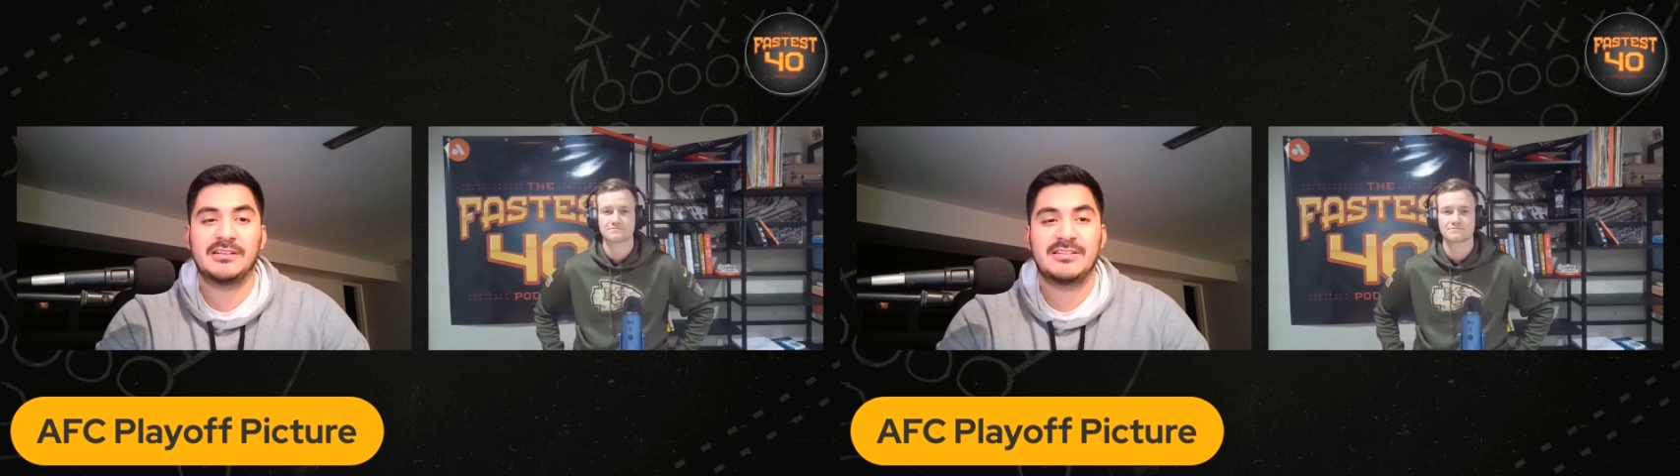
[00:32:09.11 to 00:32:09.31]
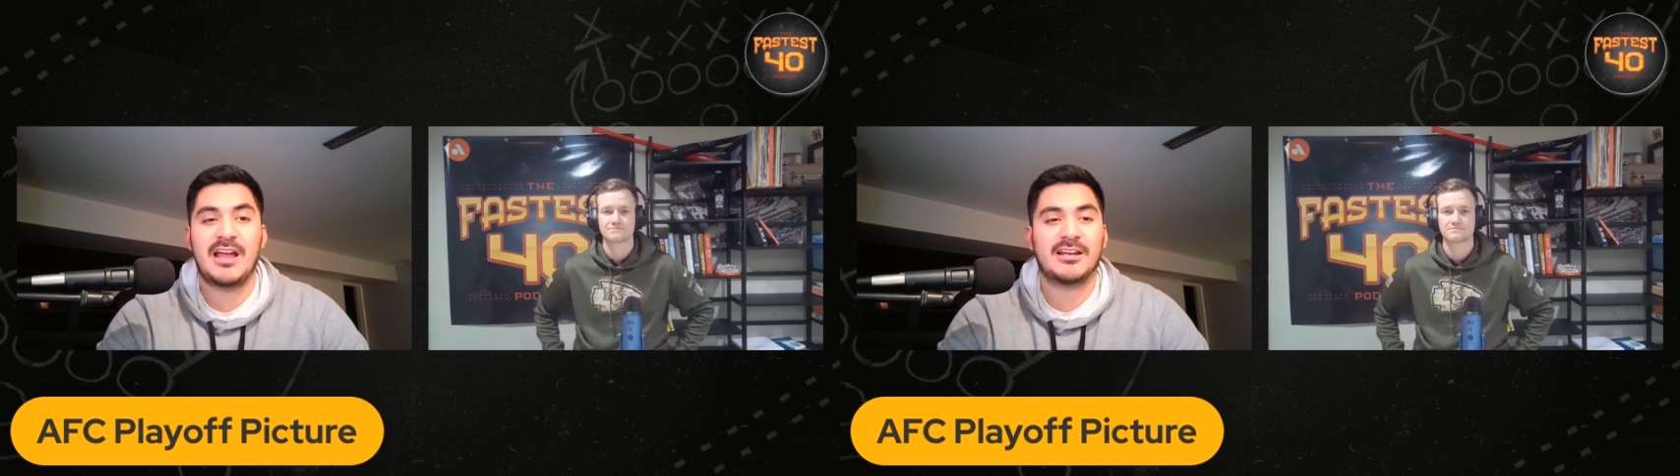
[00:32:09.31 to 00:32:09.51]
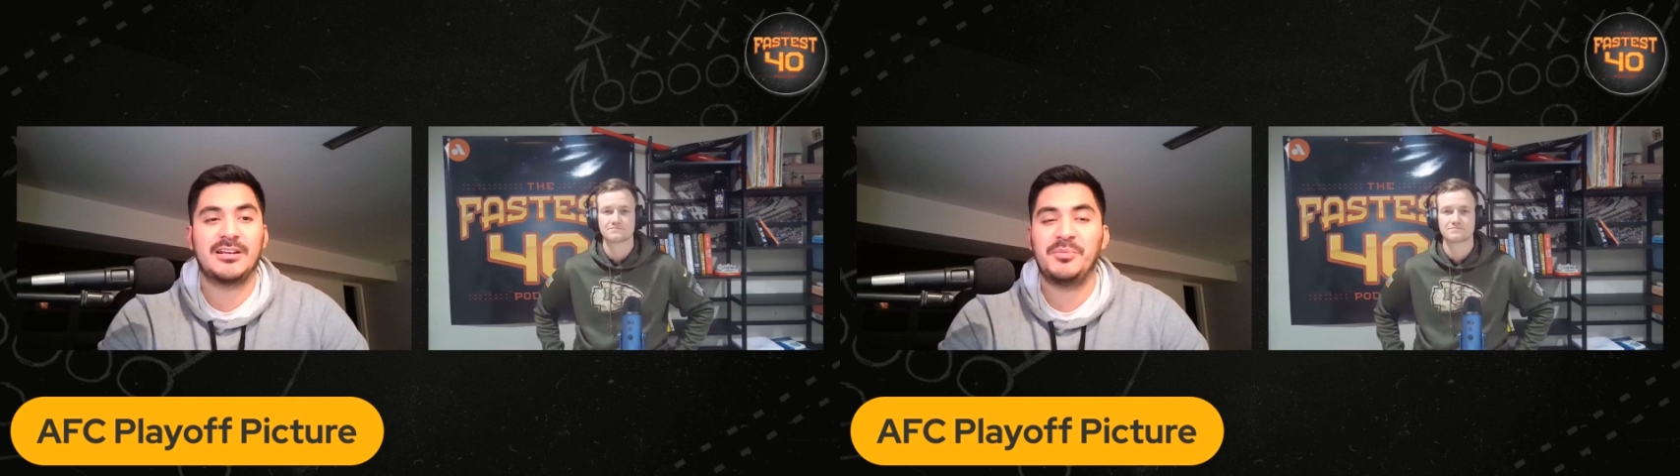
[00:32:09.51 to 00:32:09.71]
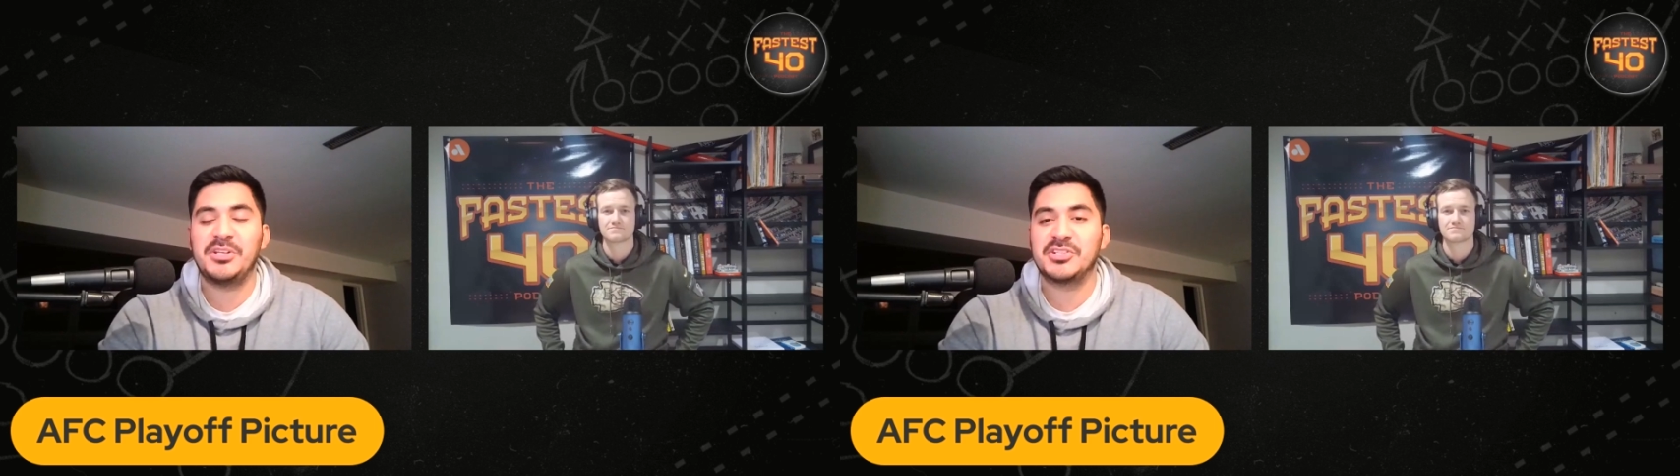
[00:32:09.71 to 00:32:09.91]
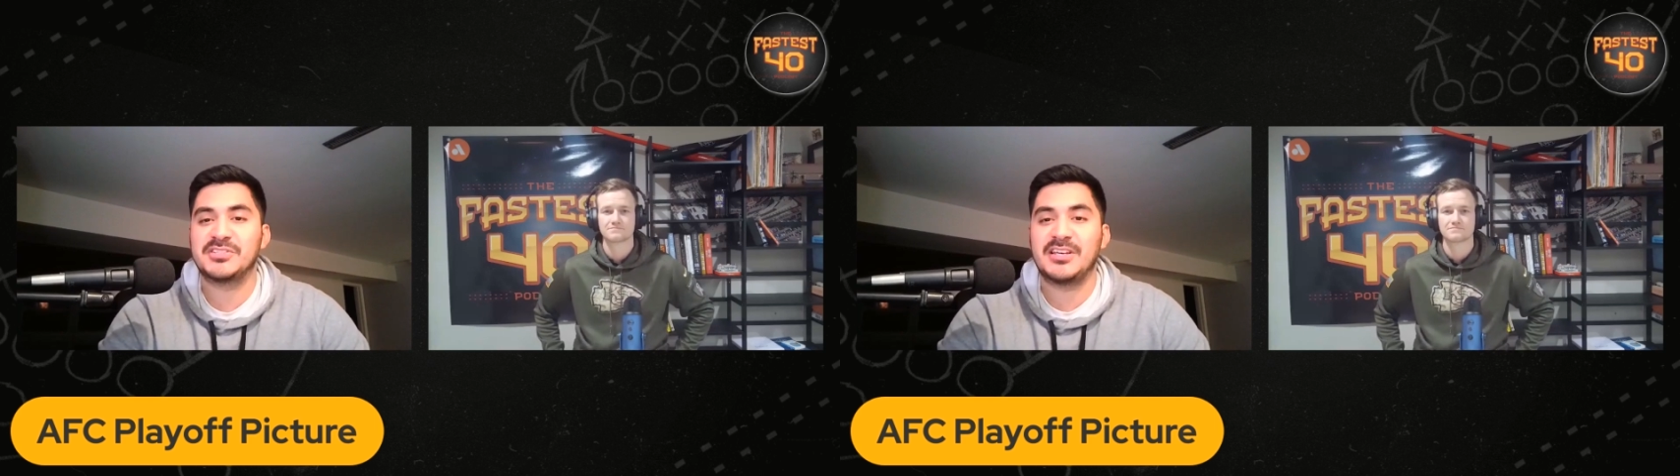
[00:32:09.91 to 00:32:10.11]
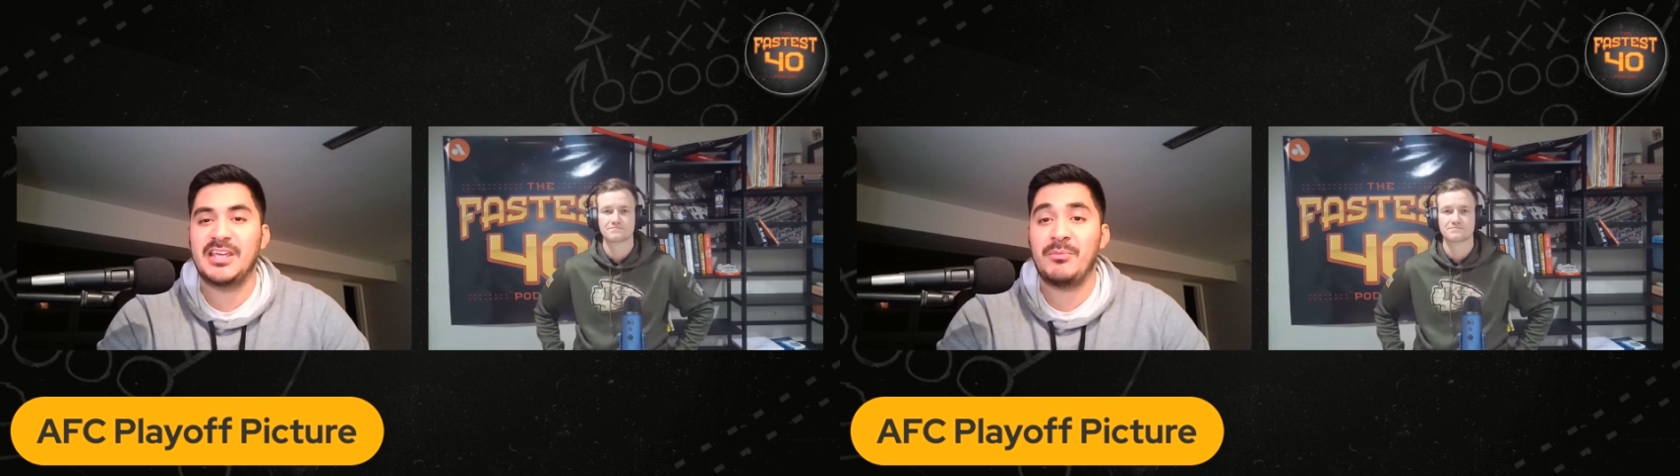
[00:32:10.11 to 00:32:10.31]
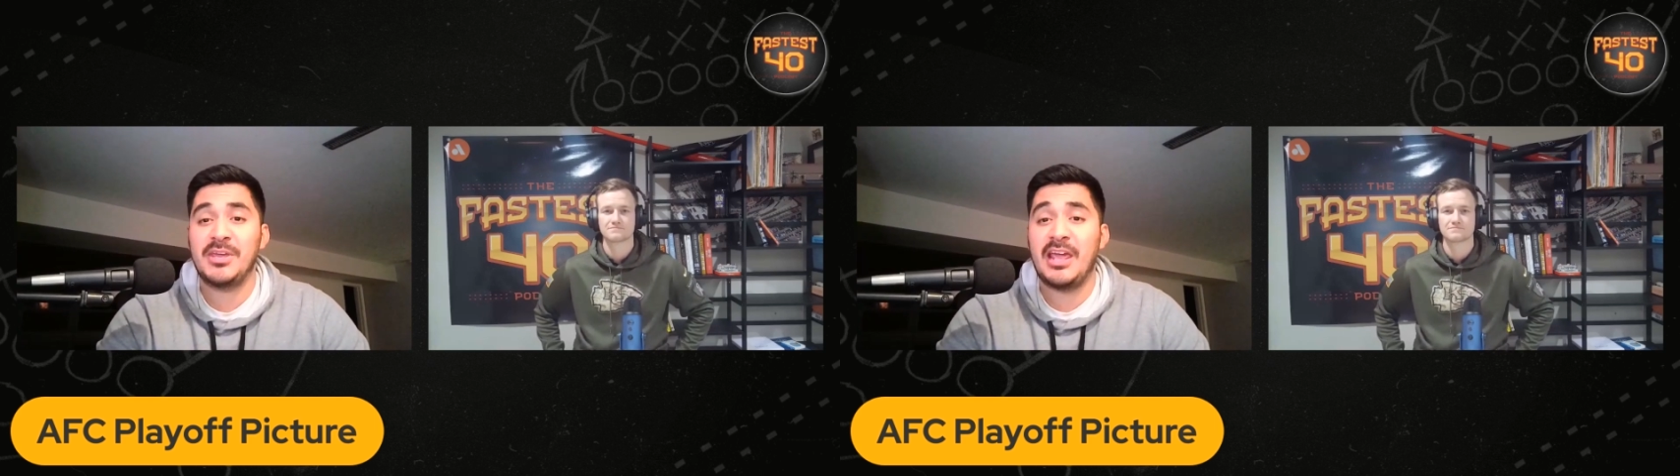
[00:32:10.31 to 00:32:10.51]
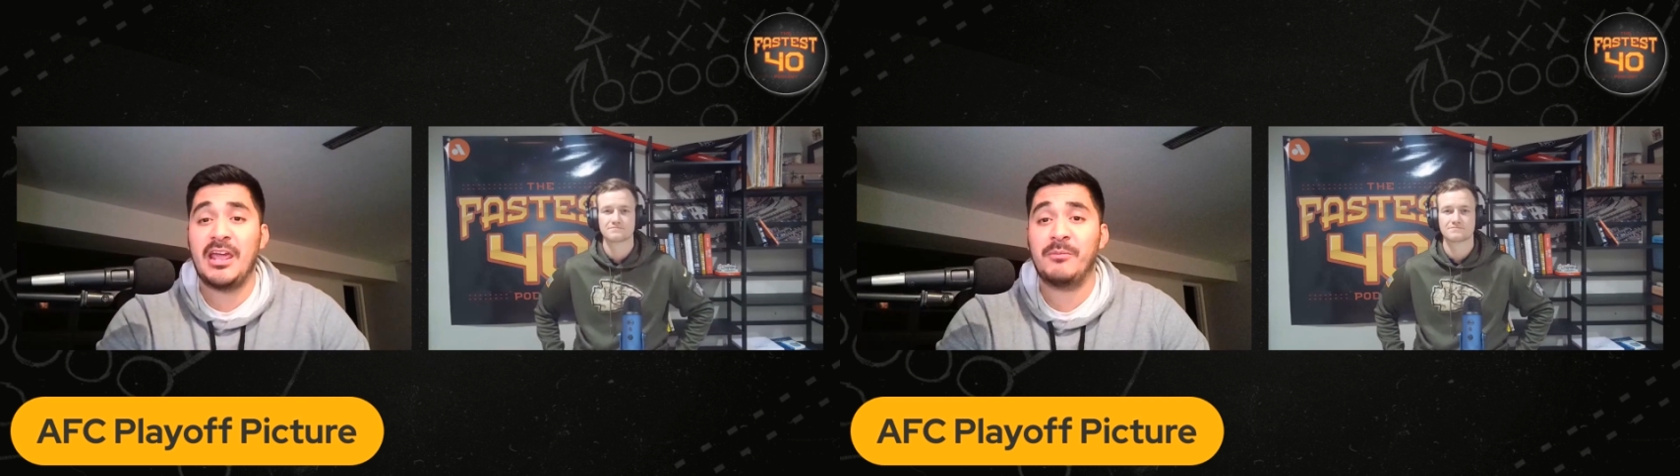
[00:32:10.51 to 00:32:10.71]
It's not going to be just a
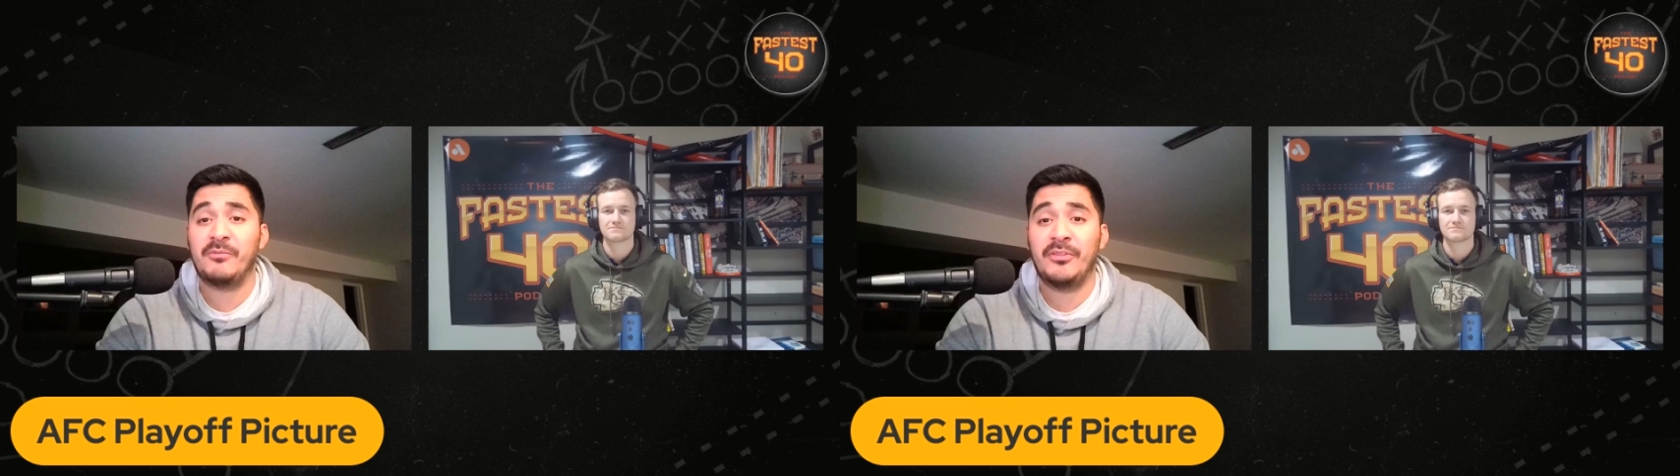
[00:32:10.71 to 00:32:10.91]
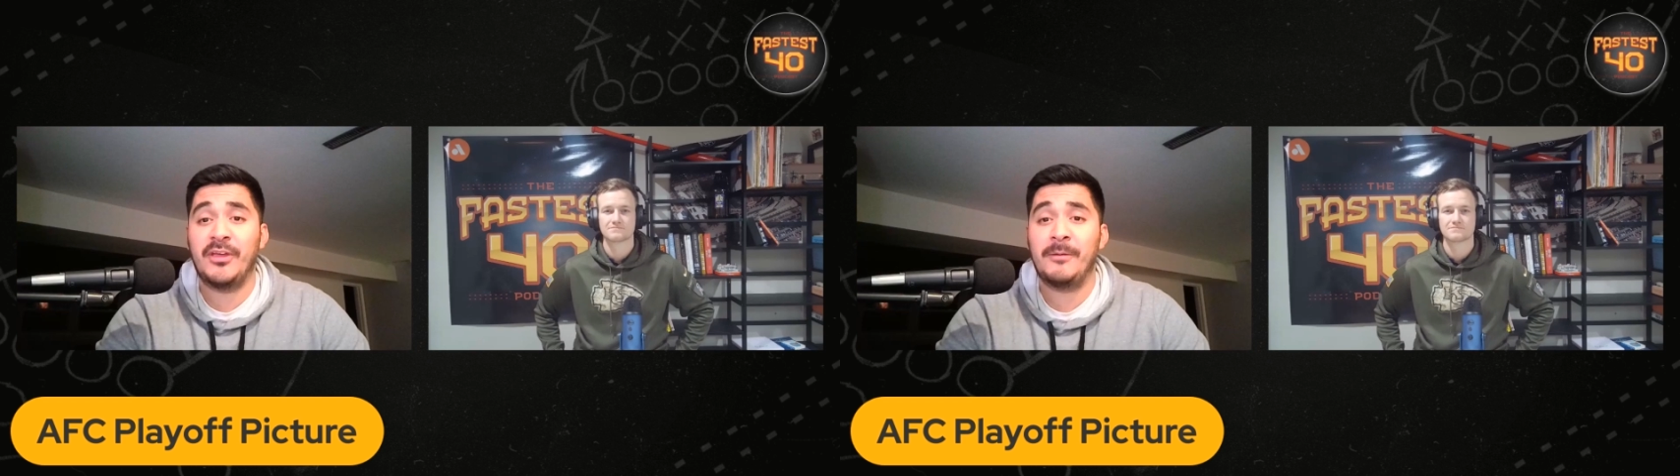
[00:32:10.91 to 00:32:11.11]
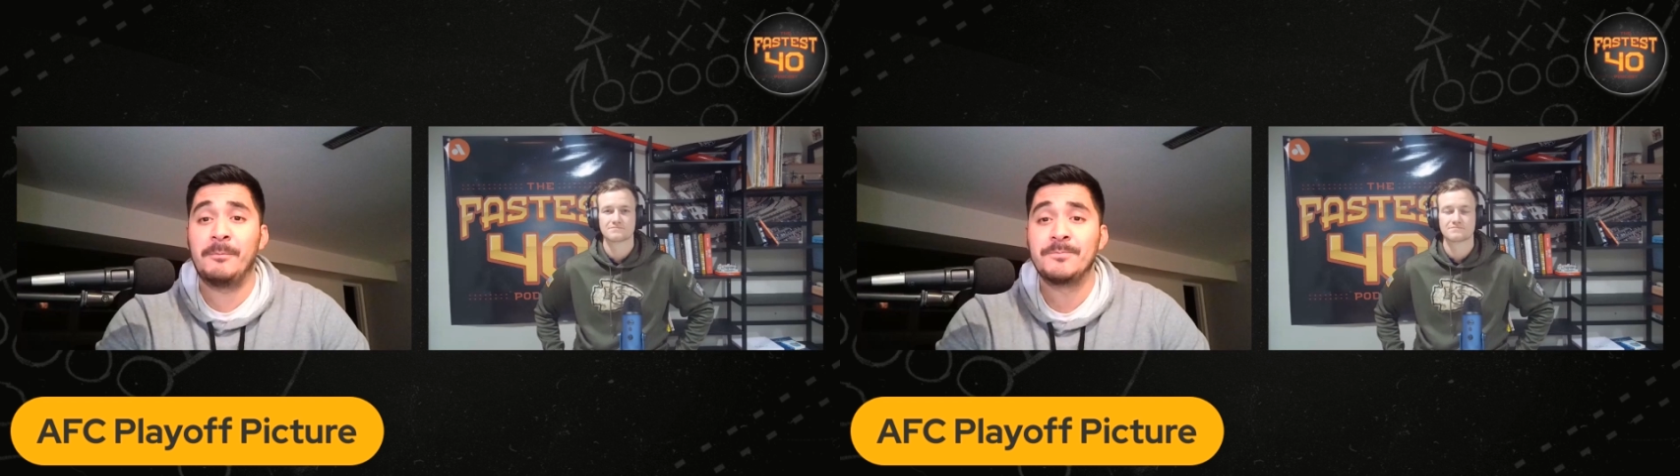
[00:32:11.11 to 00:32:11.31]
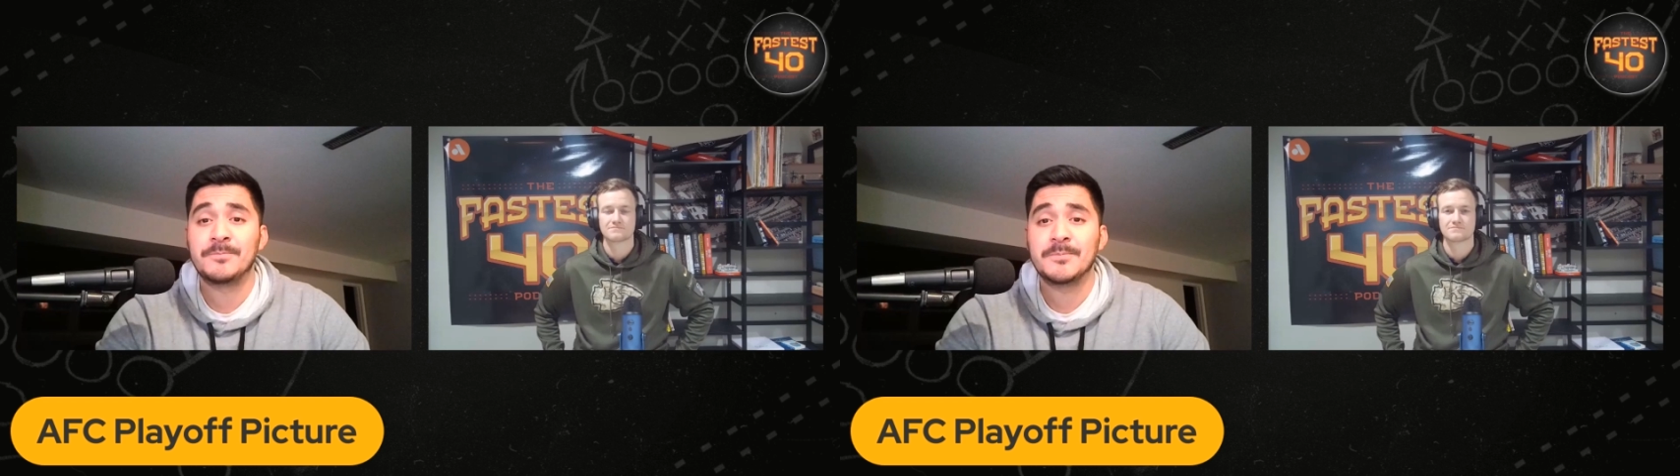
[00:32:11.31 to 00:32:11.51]
gimme game for them